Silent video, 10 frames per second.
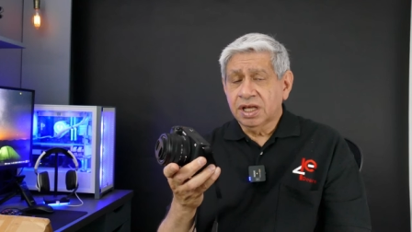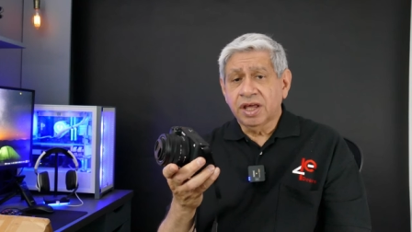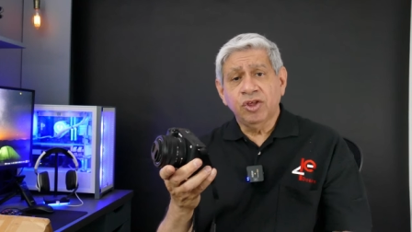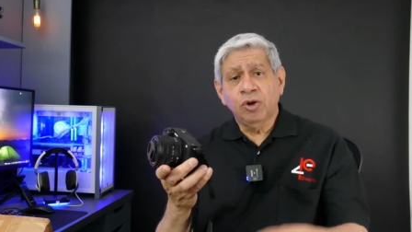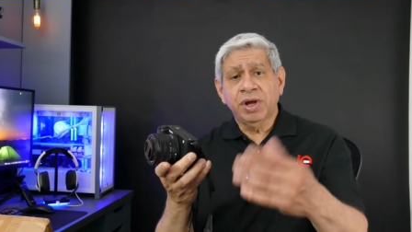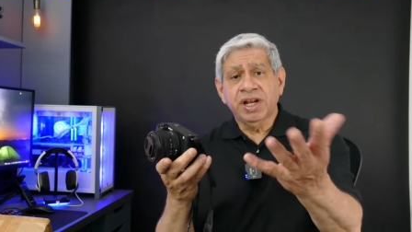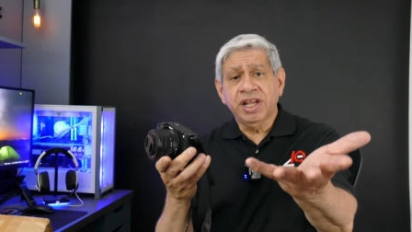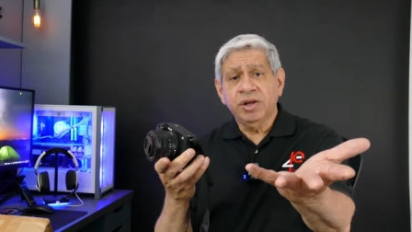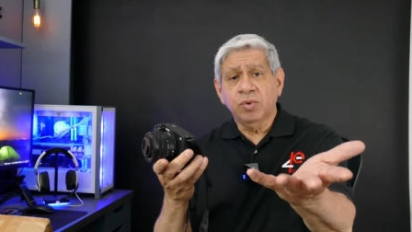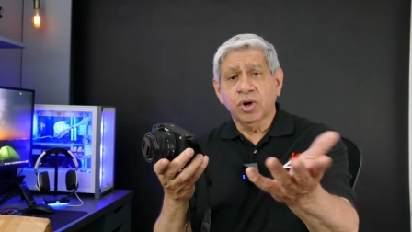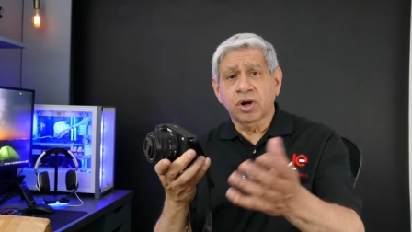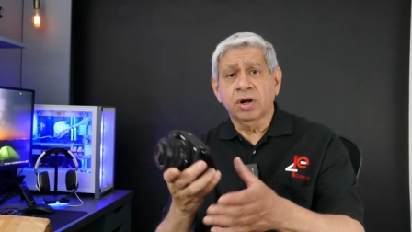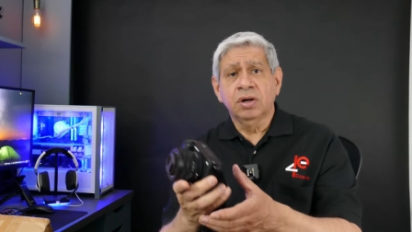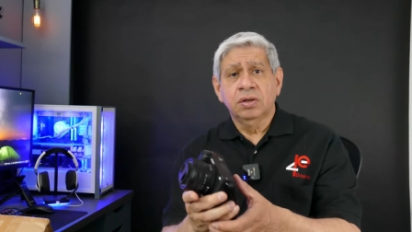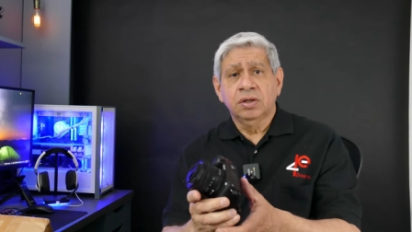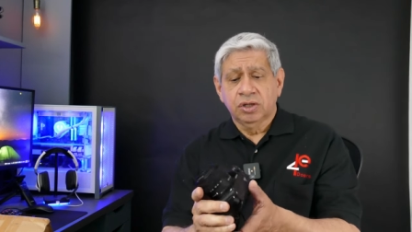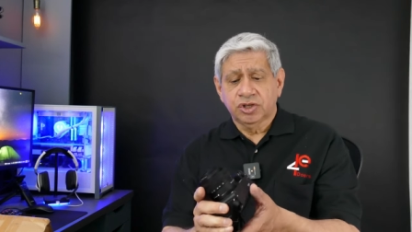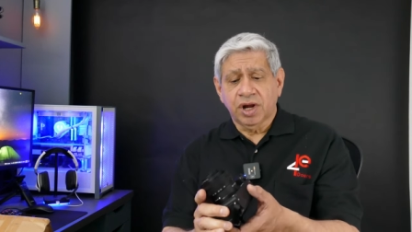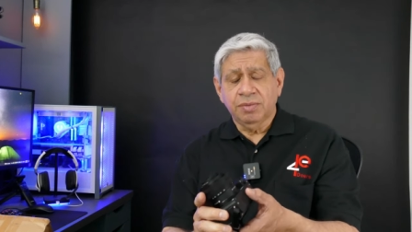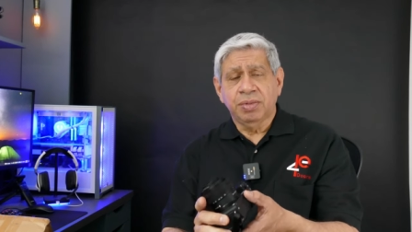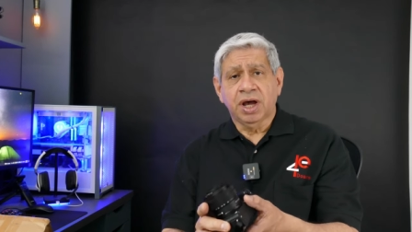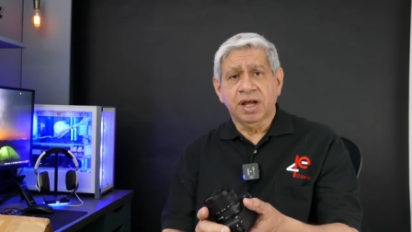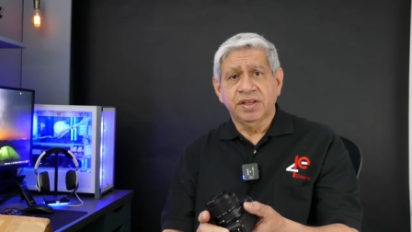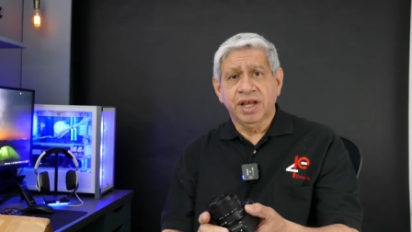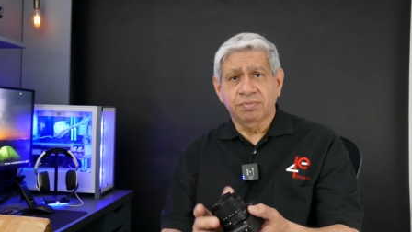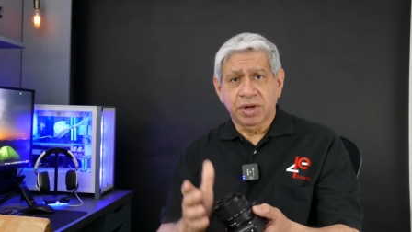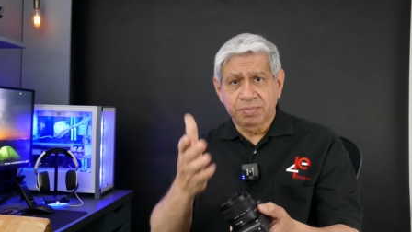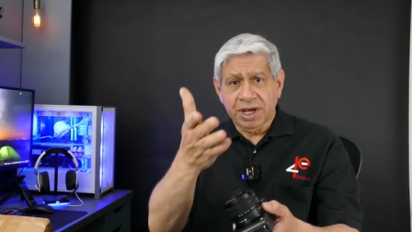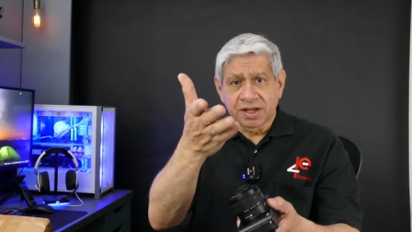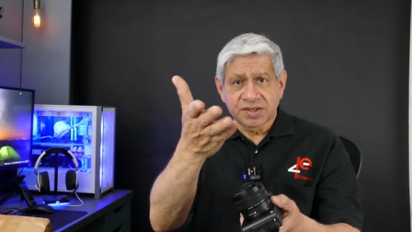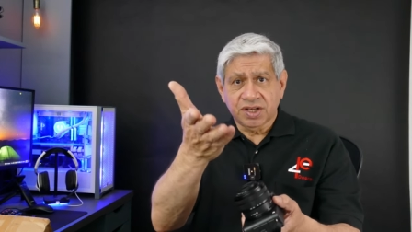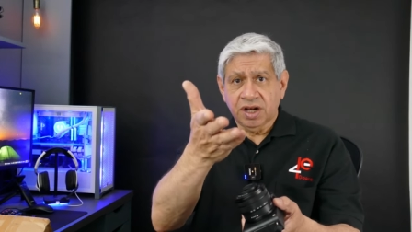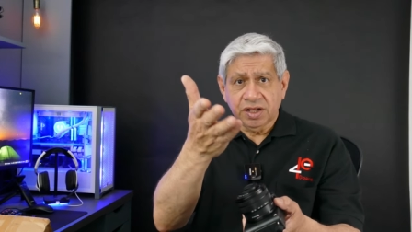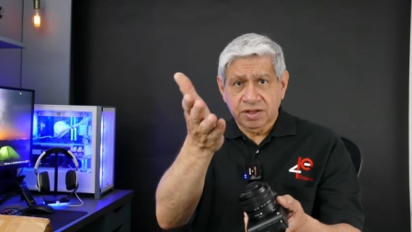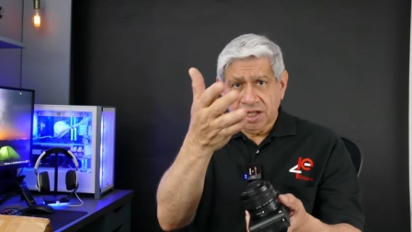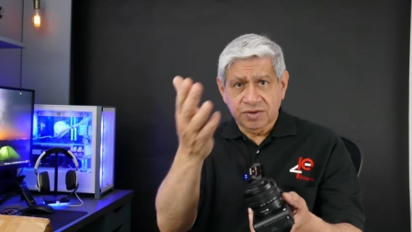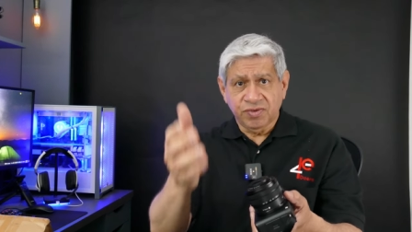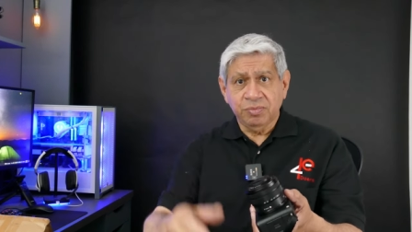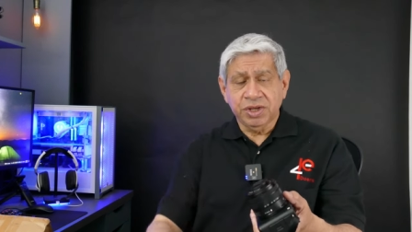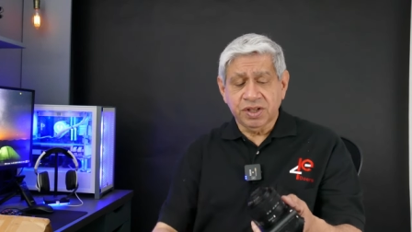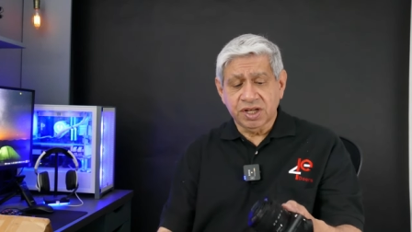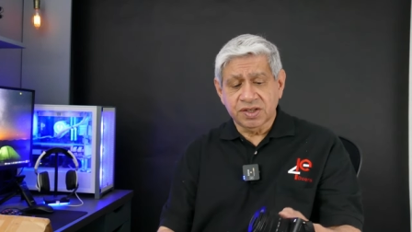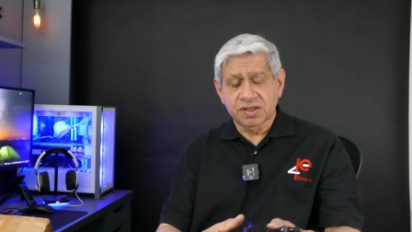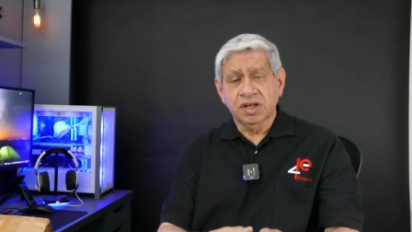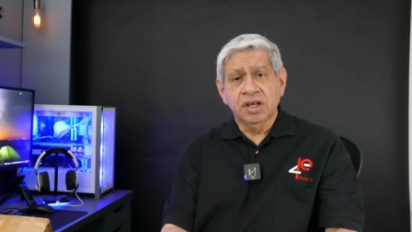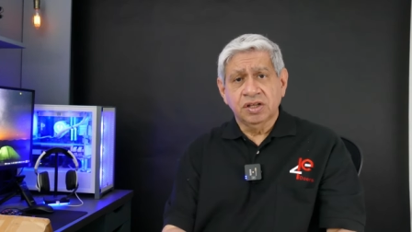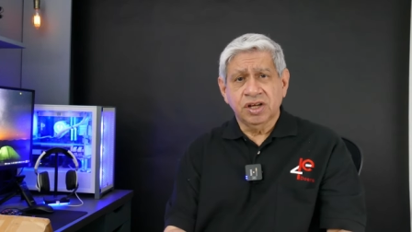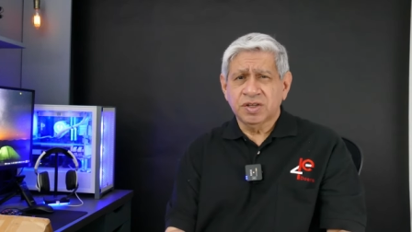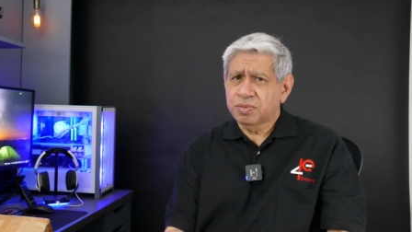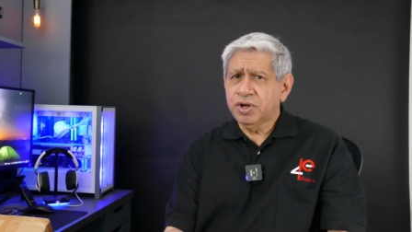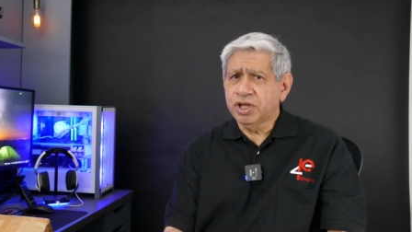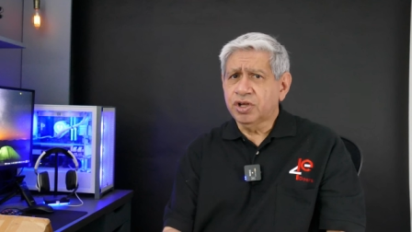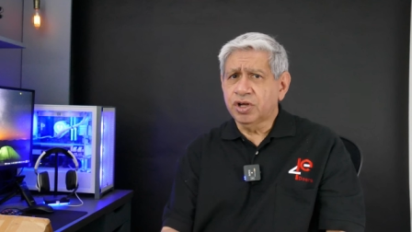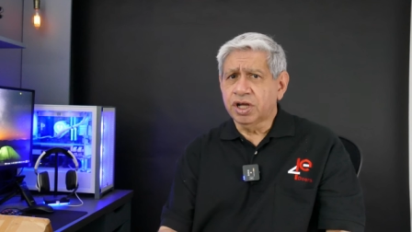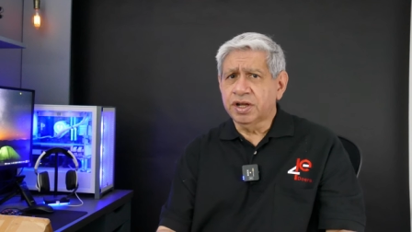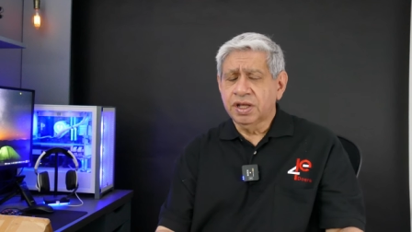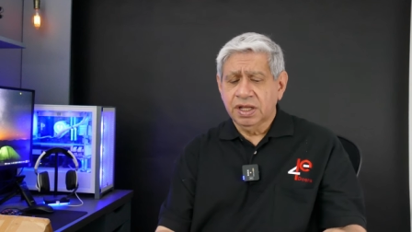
And though my Neewer tripod that my Panasonic that's filming this does pretty good,